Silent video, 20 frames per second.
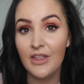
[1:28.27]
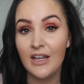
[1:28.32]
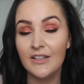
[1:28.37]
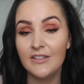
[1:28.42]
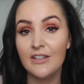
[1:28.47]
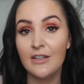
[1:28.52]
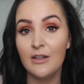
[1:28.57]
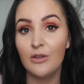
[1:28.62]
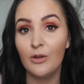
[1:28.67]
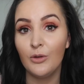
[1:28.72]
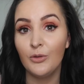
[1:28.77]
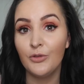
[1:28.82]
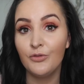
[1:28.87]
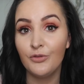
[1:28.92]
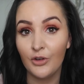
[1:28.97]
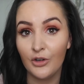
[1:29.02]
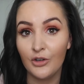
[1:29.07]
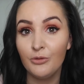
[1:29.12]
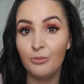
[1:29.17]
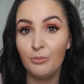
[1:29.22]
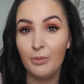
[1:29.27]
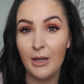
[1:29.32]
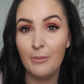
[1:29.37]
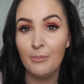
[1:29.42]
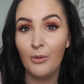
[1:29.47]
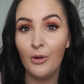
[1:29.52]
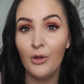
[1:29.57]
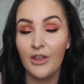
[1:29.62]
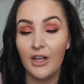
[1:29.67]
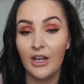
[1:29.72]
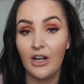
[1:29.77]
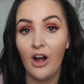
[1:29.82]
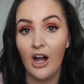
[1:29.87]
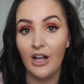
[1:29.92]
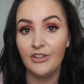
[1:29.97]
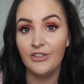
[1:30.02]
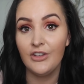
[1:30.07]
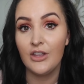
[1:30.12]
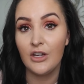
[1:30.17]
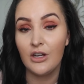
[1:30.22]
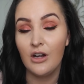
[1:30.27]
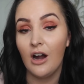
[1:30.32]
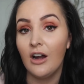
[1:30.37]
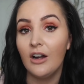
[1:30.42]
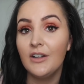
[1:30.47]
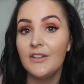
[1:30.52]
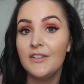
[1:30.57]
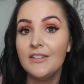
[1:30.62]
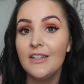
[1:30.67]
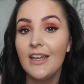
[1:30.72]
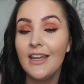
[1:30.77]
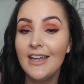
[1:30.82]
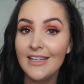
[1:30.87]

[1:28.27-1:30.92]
things that those first people that got to the carts